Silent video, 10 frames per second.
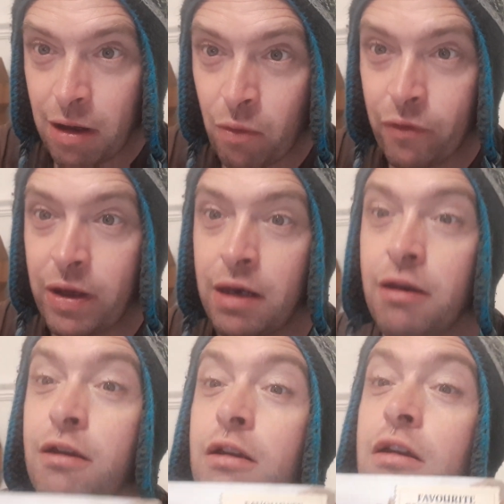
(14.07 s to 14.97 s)

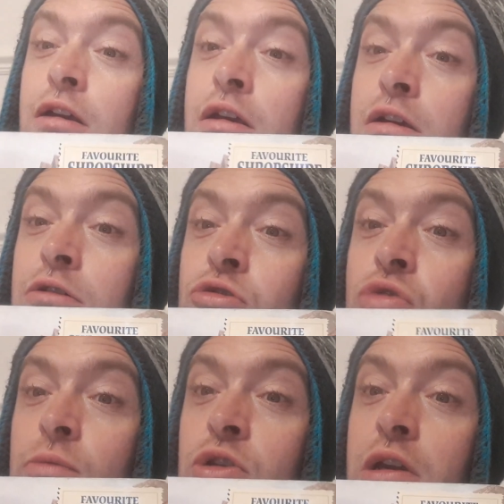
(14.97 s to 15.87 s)
within
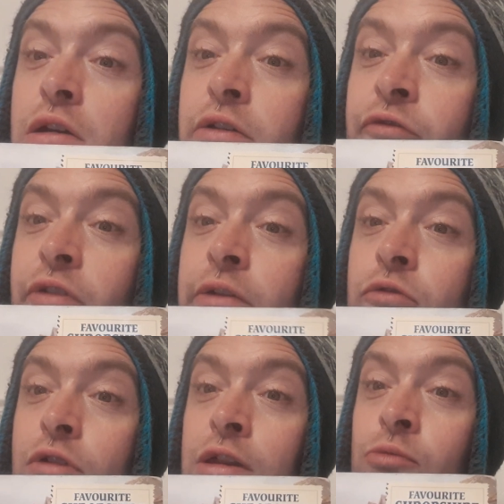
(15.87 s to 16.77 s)
Shropshire
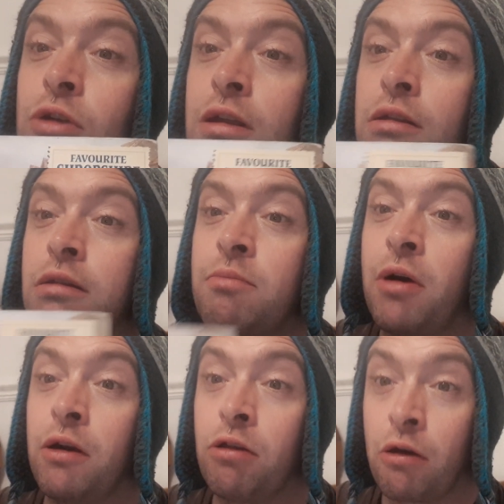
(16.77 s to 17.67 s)
Favourite Recipes
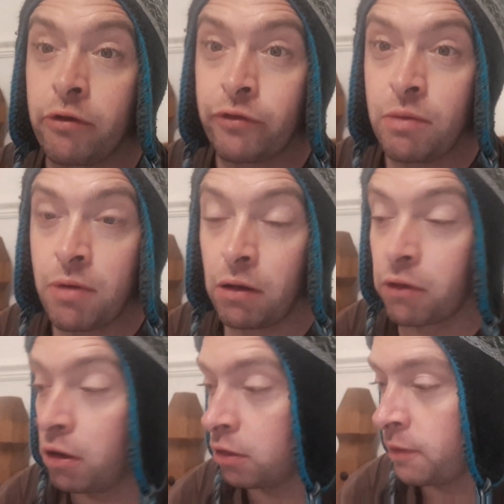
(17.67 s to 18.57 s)
by Dorothy
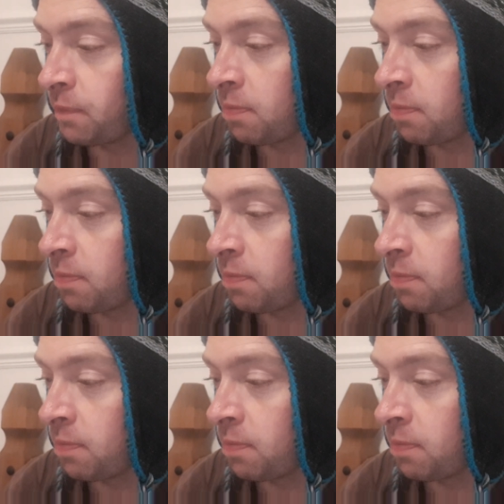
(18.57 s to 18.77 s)
Baldock